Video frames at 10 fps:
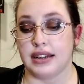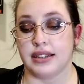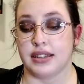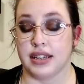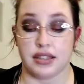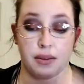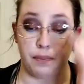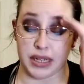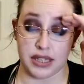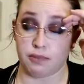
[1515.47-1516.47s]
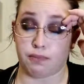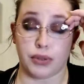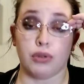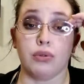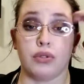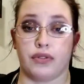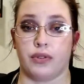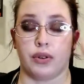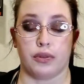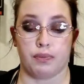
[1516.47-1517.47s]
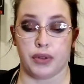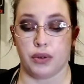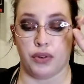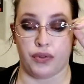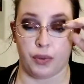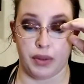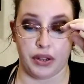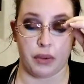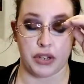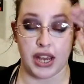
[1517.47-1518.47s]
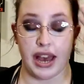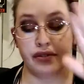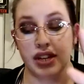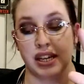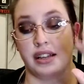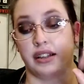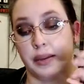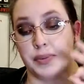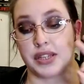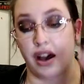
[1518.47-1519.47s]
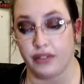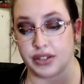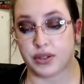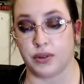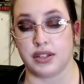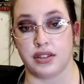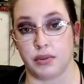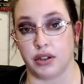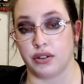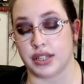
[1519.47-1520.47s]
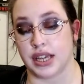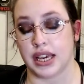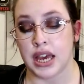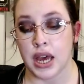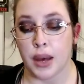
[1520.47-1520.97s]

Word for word: and it's it's it's a beautiful beautiful building which i have taken clips of it so you can see what it looks like